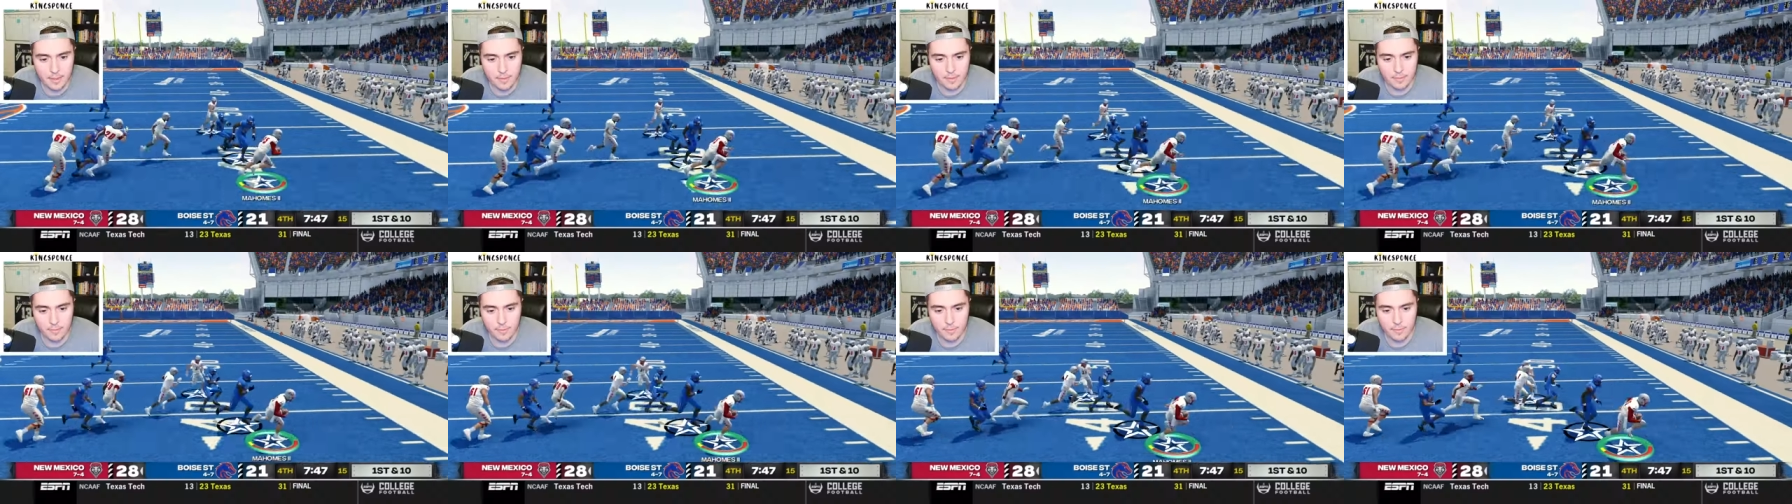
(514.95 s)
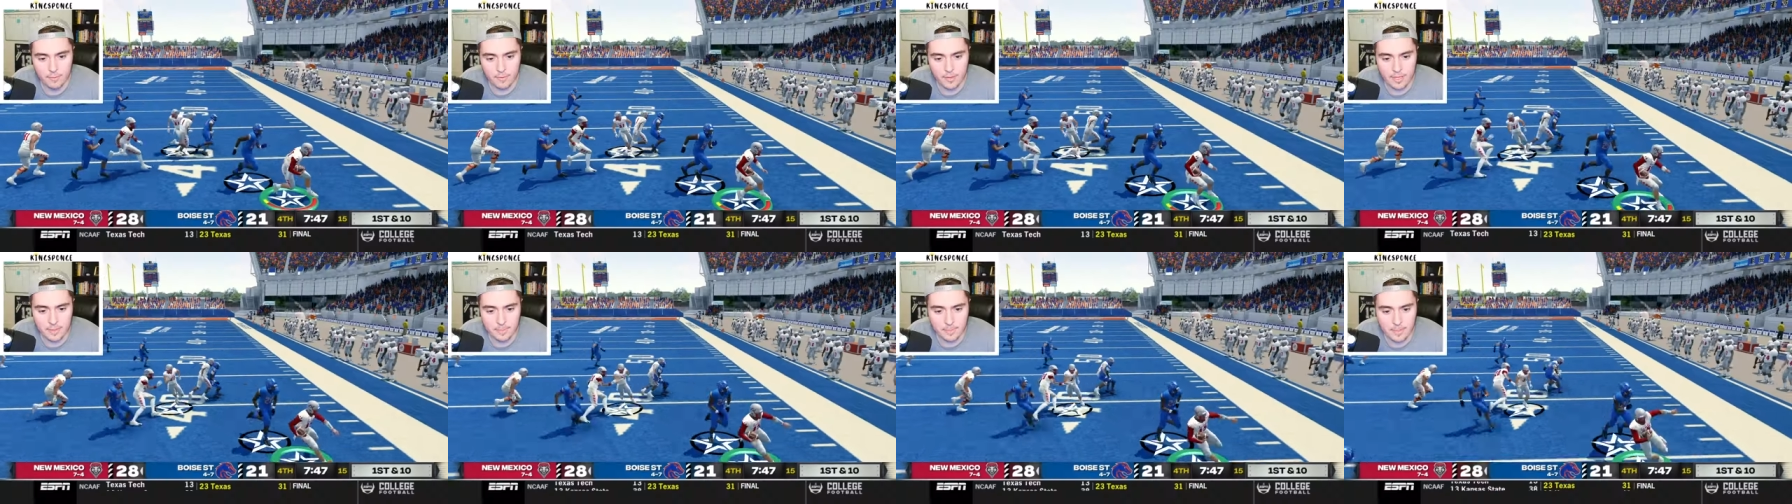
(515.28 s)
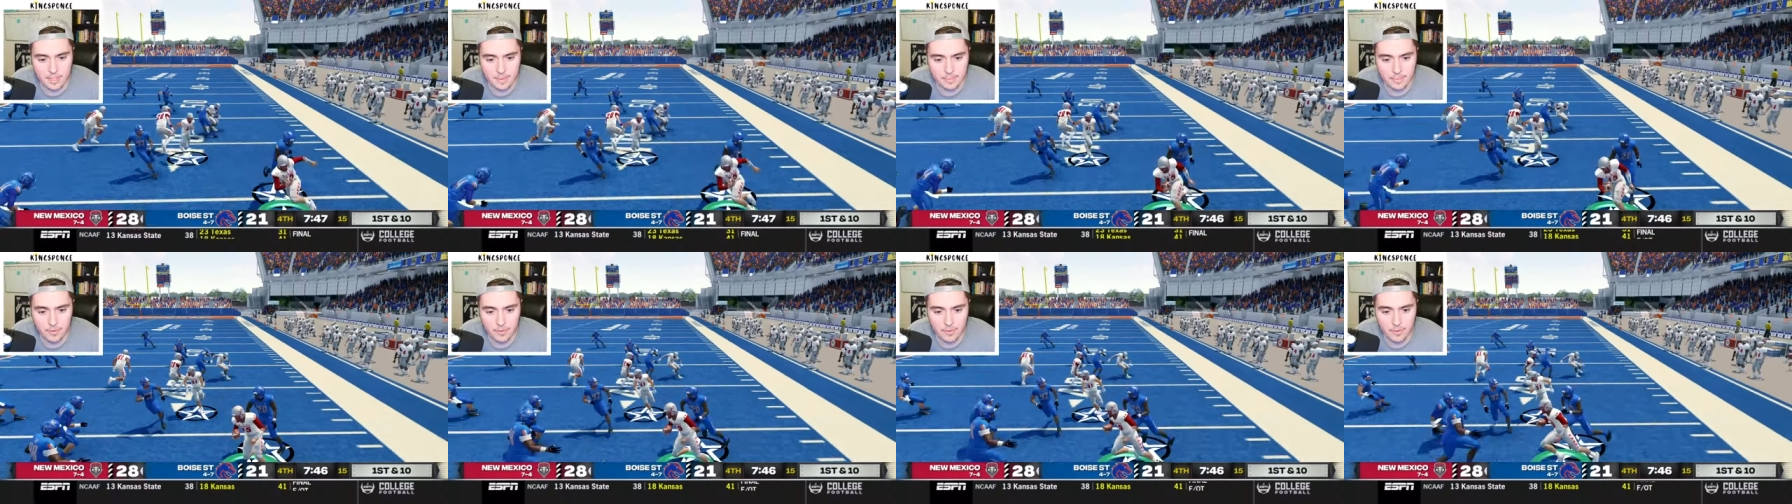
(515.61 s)
through three
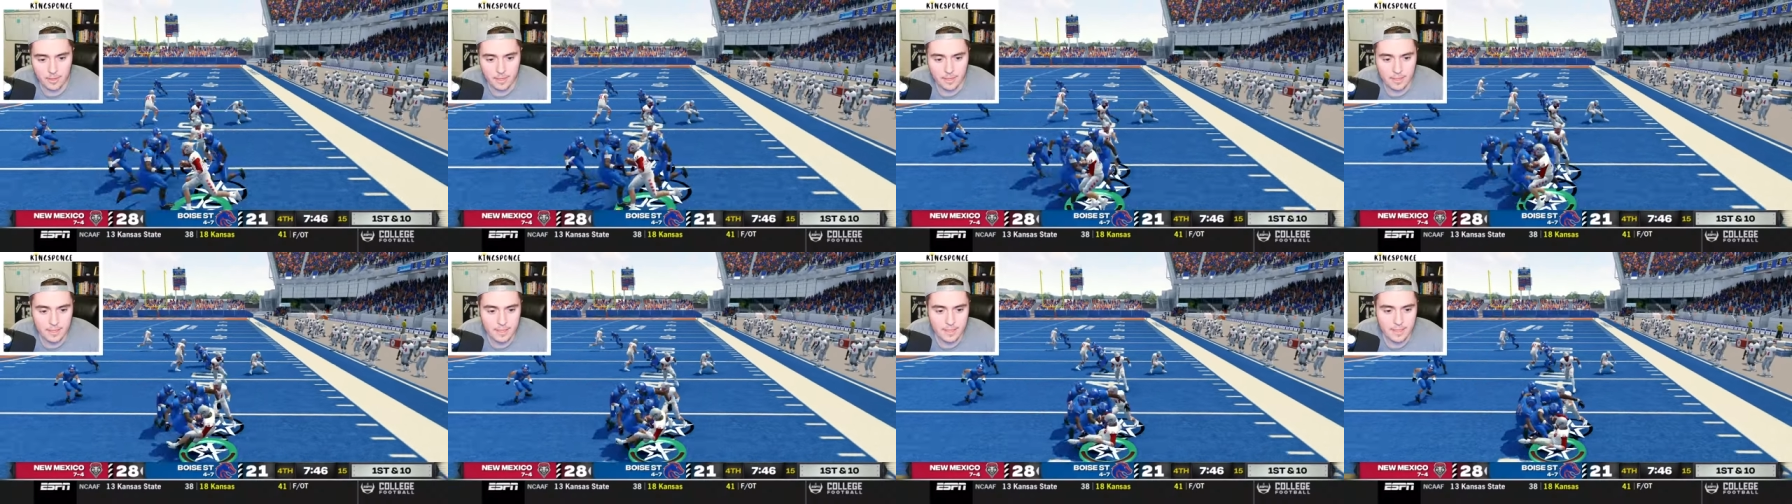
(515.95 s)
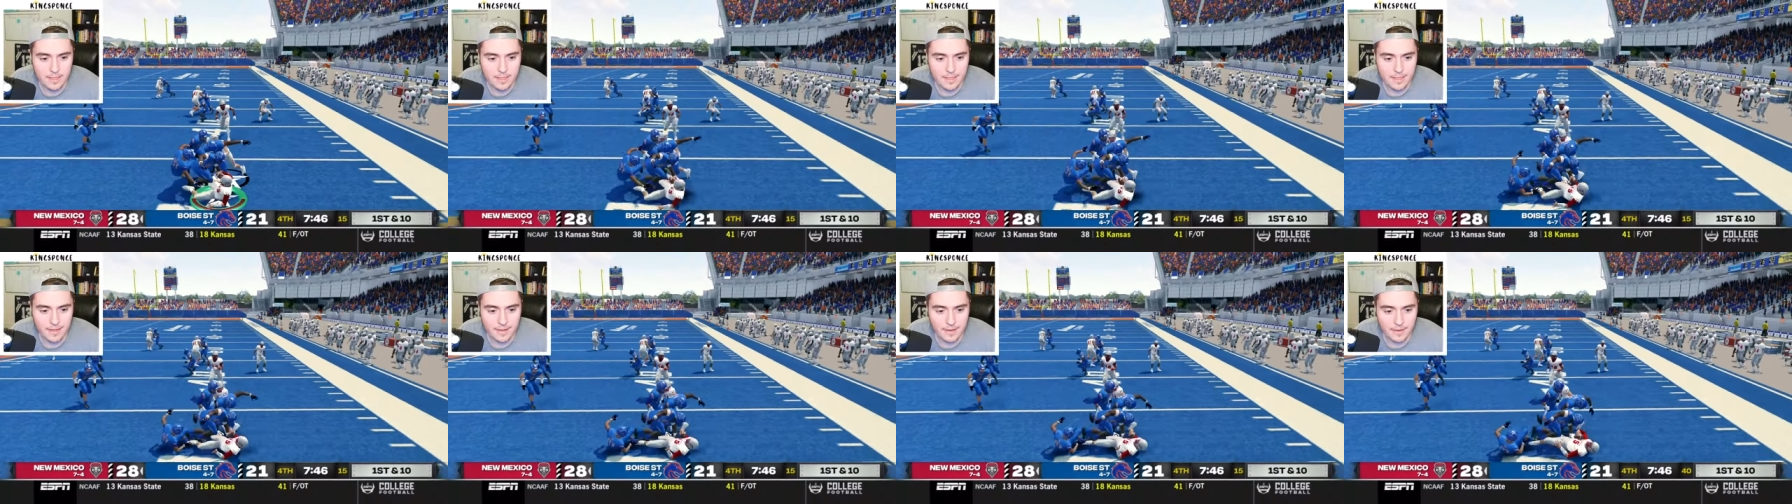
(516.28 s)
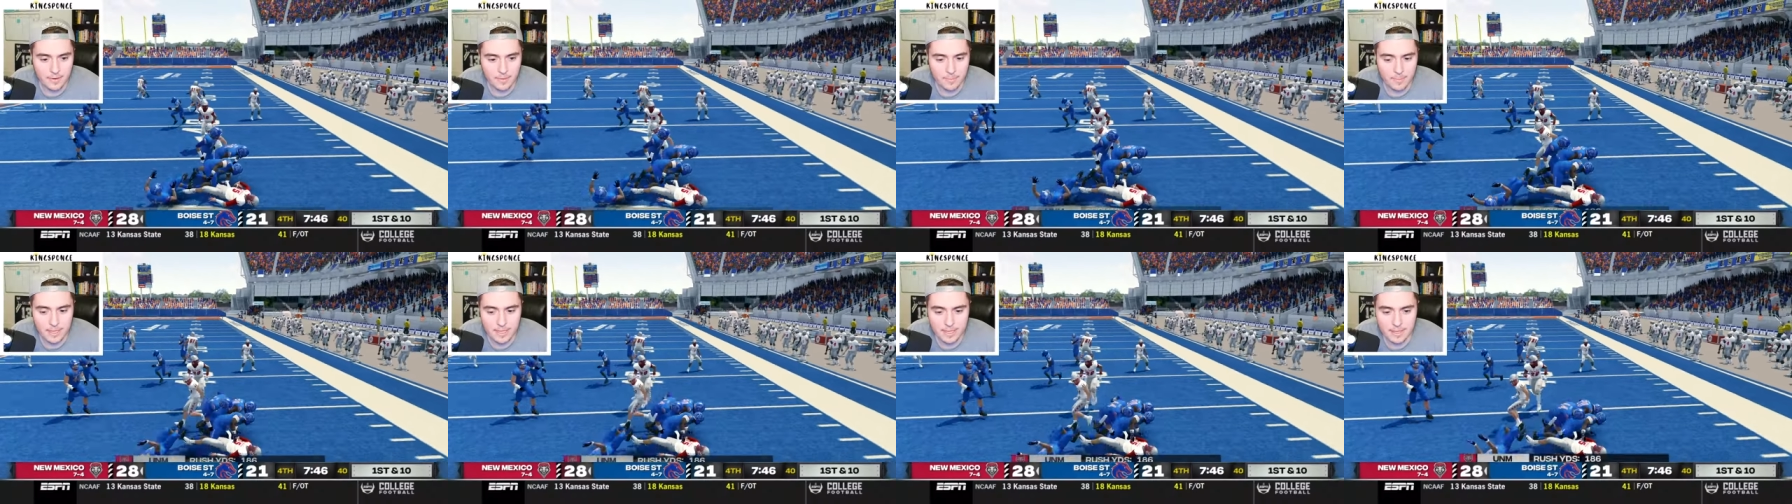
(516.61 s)
people. Oh my